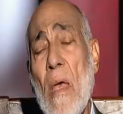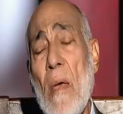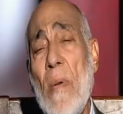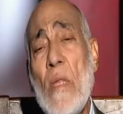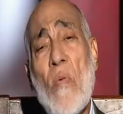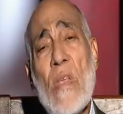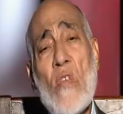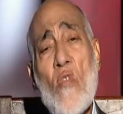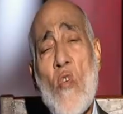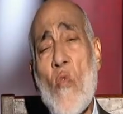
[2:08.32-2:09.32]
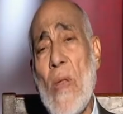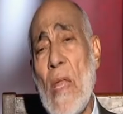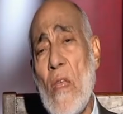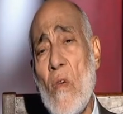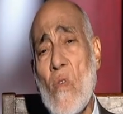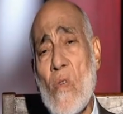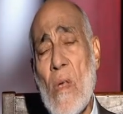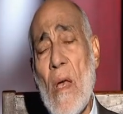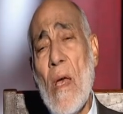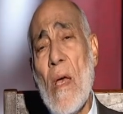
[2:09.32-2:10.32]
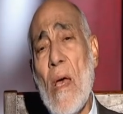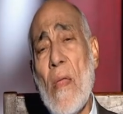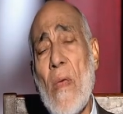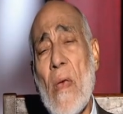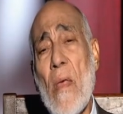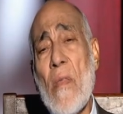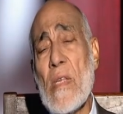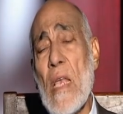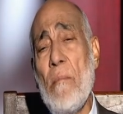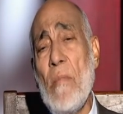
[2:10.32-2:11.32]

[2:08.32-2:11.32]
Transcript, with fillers: Bedouins usually use the same